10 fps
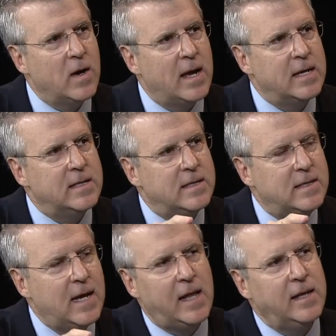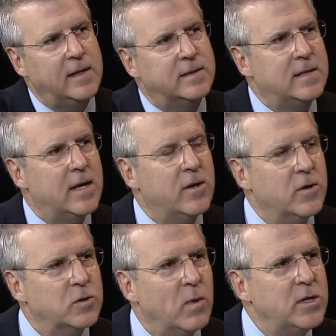and telling the
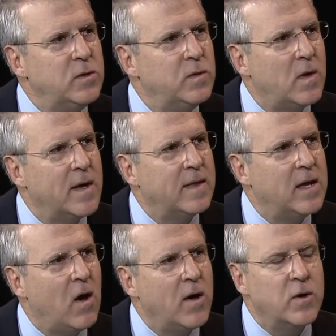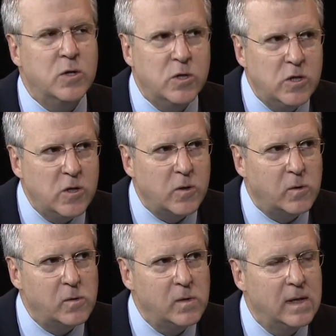senators what you thought they ought to
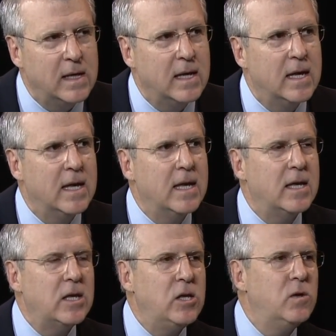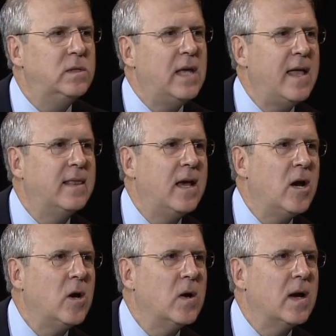do, you sat
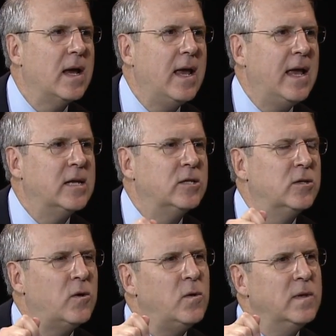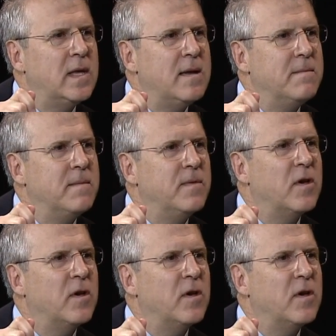there and told them the